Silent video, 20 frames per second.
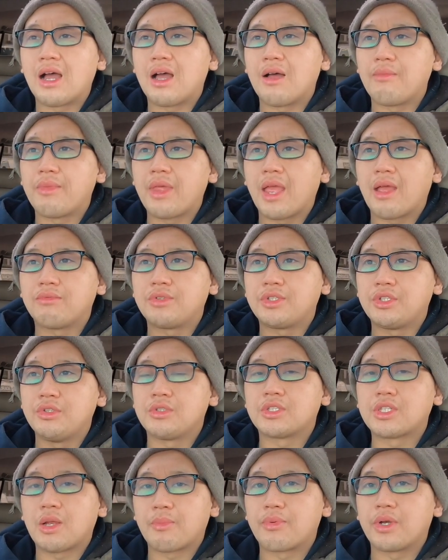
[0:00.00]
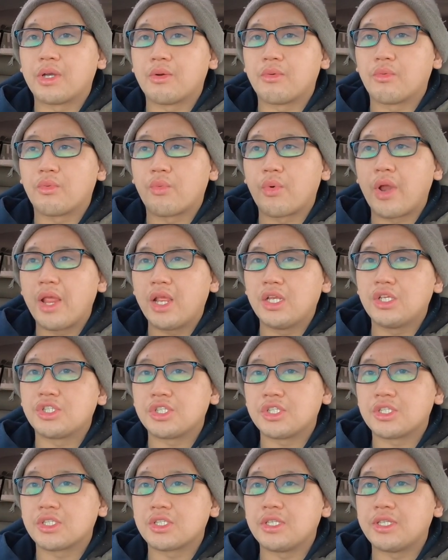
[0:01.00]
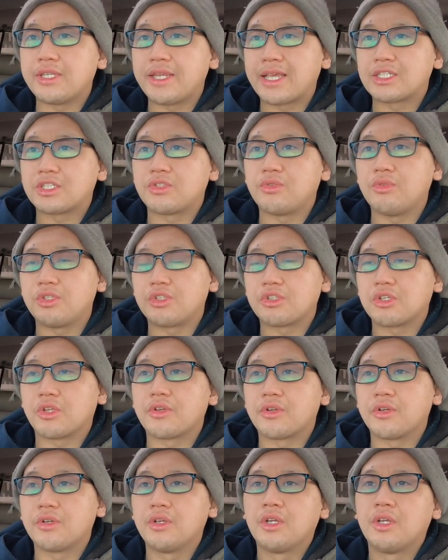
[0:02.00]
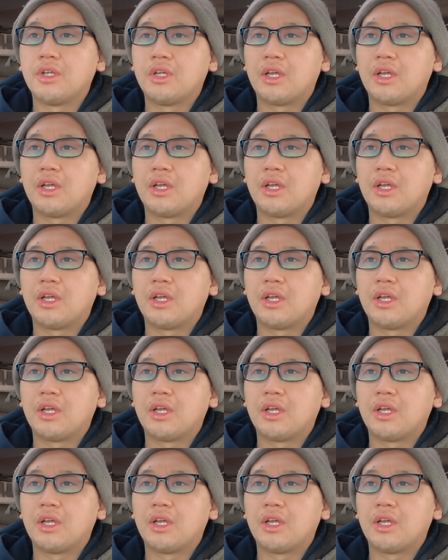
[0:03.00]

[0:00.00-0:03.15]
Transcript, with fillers: Um, they have two separate ranges next to each other,